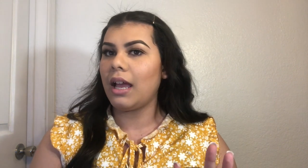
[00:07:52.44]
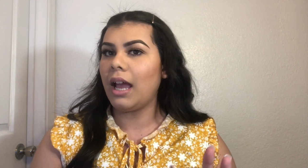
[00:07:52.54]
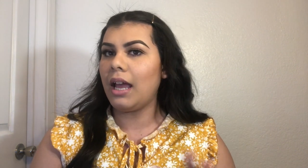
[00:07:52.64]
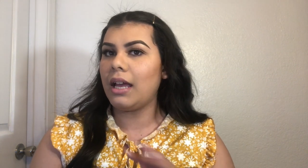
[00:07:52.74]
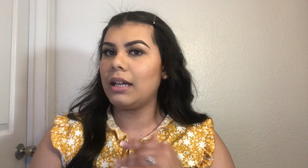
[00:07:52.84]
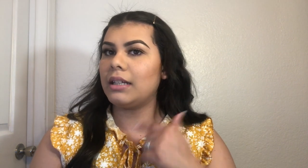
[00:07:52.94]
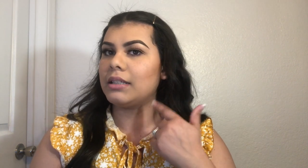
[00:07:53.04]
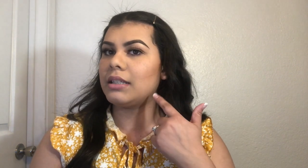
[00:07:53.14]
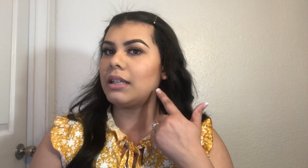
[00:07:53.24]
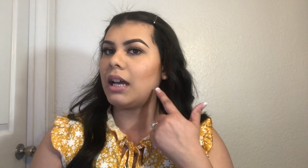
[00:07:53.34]
and
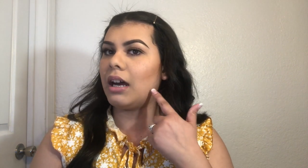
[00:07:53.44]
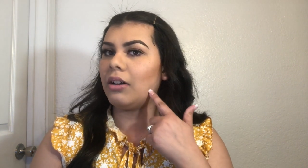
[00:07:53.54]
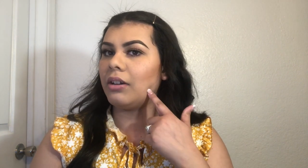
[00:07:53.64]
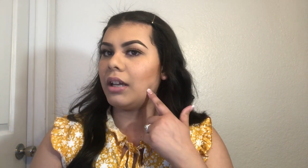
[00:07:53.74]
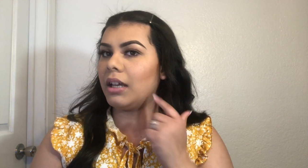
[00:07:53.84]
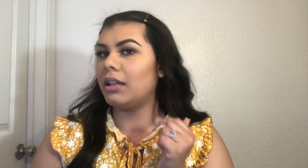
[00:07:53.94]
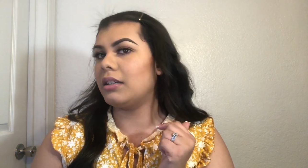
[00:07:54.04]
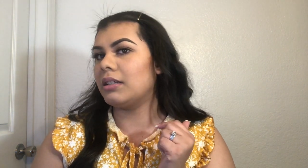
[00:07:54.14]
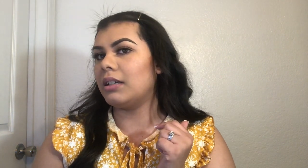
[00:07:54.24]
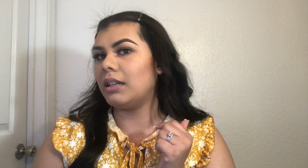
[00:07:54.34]
let's see how it
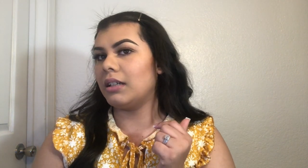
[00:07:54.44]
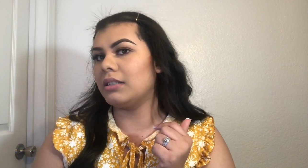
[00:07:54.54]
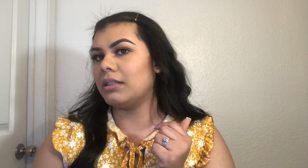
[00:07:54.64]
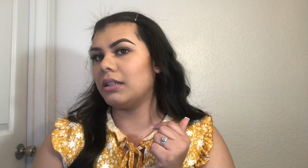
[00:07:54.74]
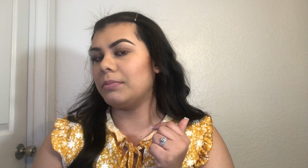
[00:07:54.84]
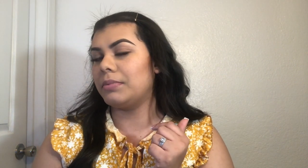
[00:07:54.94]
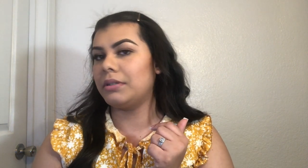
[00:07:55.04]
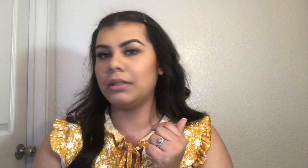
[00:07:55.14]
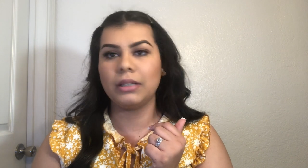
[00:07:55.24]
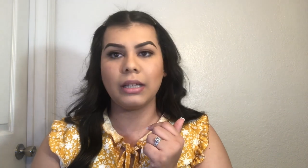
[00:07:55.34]
ends up
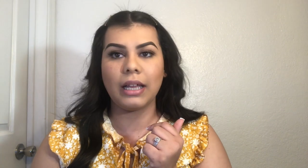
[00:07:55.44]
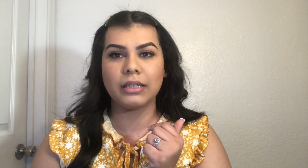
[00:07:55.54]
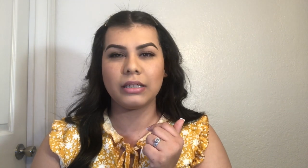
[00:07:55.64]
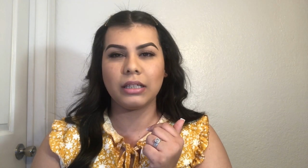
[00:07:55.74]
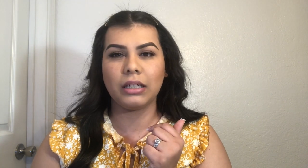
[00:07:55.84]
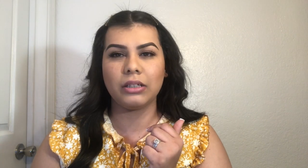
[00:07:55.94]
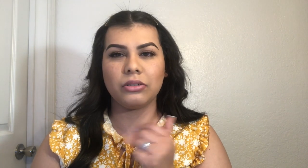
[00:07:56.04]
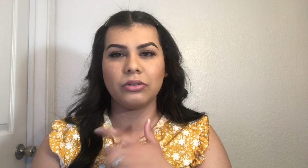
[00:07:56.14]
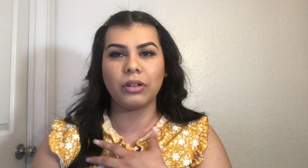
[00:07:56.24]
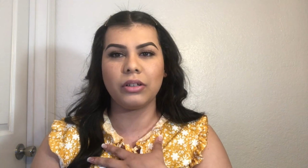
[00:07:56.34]
lasting
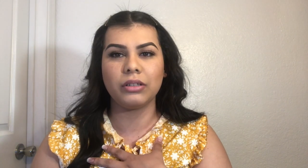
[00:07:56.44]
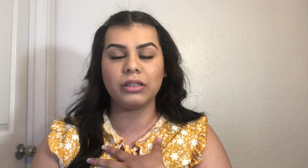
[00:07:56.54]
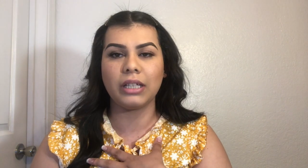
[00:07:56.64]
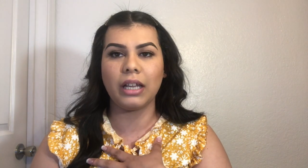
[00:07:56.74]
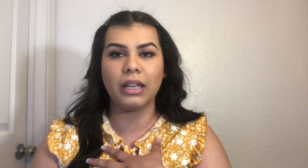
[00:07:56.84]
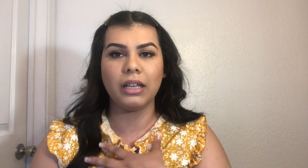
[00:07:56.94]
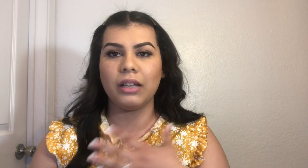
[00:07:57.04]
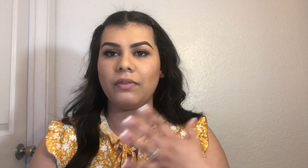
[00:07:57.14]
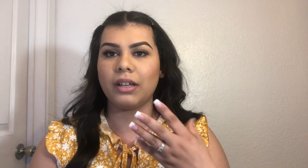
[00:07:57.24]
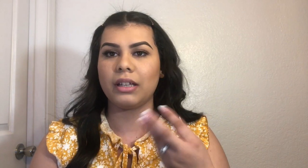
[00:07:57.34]
during the day,
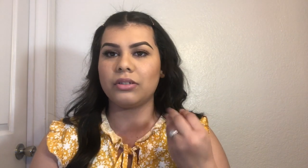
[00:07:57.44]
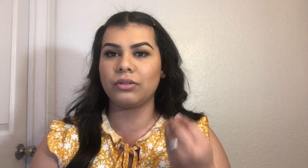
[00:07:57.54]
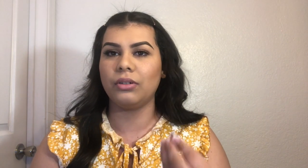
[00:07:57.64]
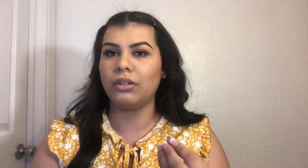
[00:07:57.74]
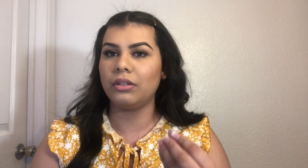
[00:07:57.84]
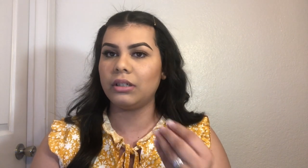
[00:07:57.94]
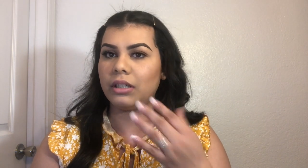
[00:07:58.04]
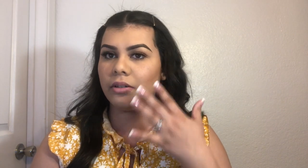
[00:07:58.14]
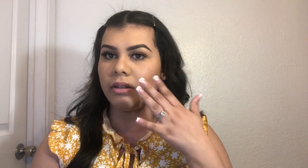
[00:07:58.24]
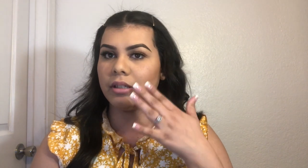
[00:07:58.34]
if it gets
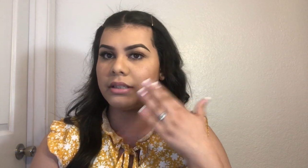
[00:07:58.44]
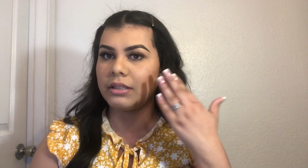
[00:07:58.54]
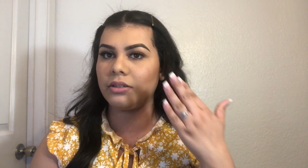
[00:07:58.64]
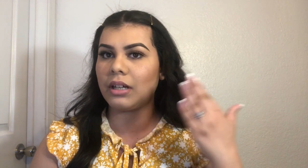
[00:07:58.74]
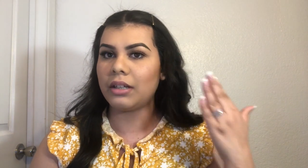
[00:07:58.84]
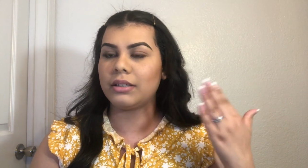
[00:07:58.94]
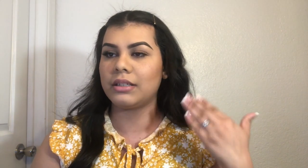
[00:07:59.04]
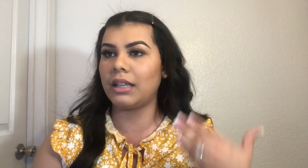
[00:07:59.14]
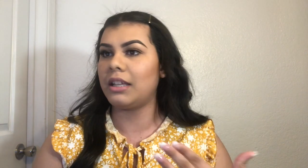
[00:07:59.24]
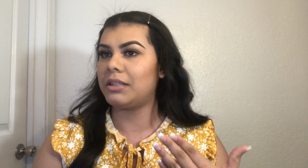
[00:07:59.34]
oily or it still kind of
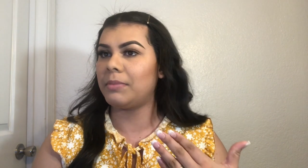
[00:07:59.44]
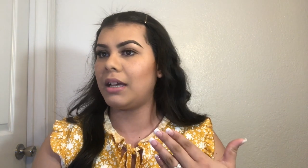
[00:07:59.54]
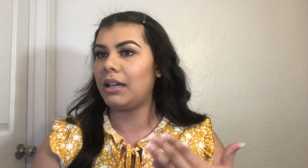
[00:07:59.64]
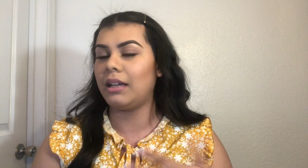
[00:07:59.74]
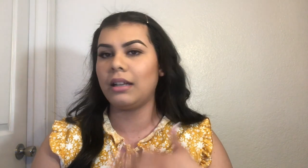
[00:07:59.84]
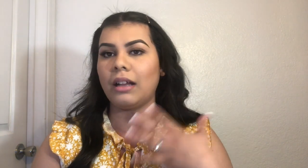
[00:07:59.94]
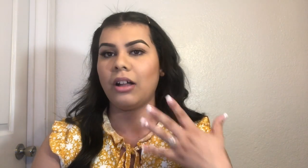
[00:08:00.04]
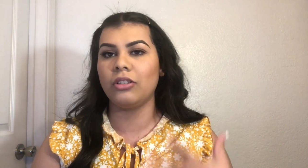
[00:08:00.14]
stays matte, and how